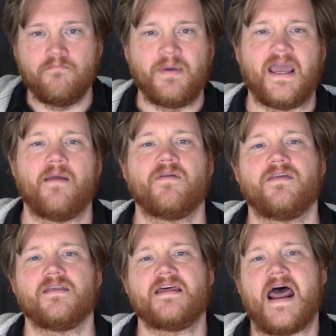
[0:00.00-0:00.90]
became a
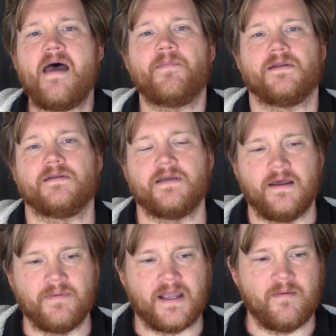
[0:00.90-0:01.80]
thing that happened
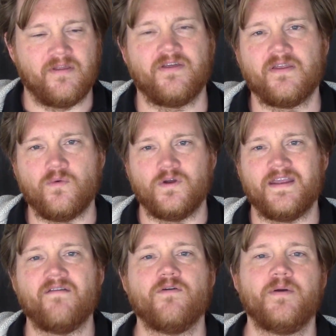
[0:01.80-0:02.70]
and became a thing that we'll
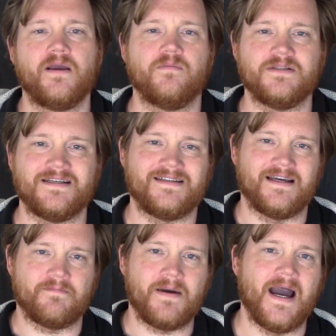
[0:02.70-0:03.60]
never be able to
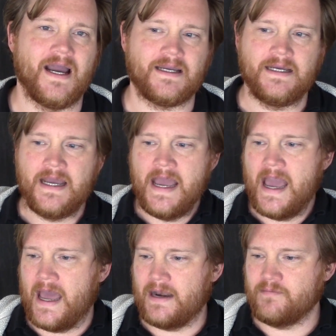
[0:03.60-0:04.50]
take back
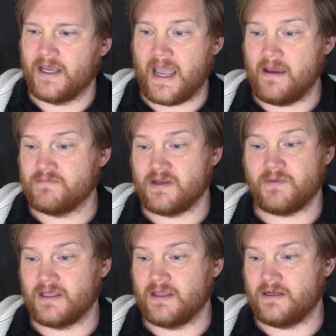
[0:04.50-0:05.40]
and became
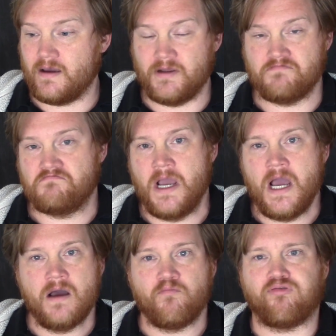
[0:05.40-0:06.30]
something that, I mean,
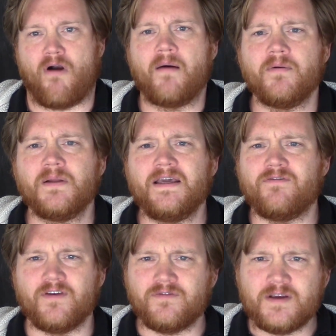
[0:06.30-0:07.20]
probably
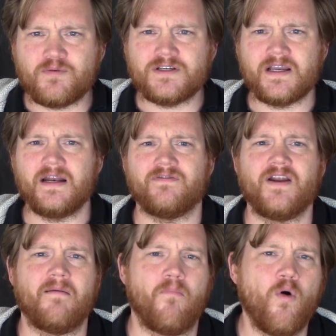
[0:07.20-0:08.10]
50%, if
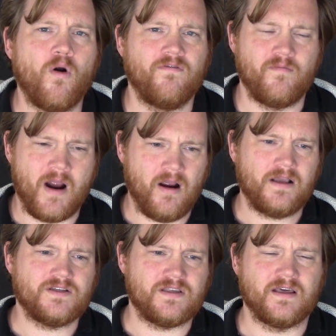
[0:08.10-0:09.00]
not more, of
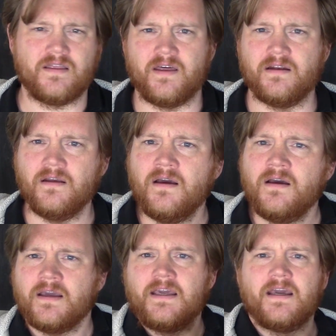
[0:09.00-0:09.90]
Americans think that
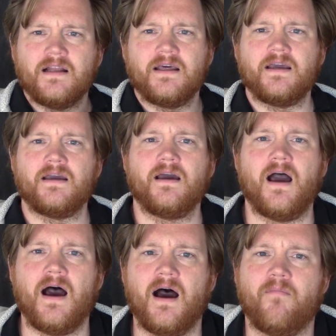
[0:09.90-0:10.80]
killing, you
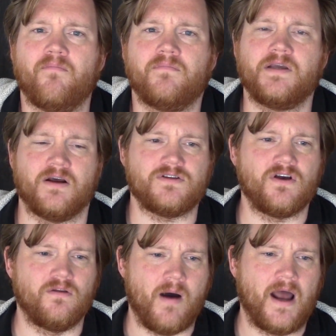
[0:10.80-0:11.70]
know,
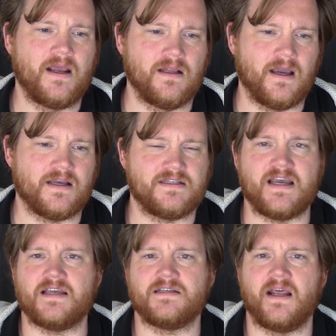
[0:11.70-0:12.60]
Soleimani, like
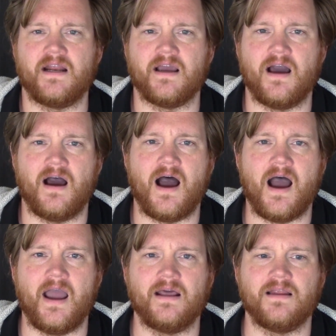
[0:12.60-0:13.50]
assassinating a
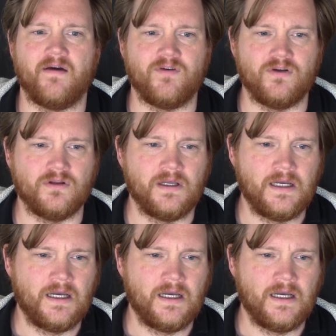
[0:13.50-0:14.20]
high-level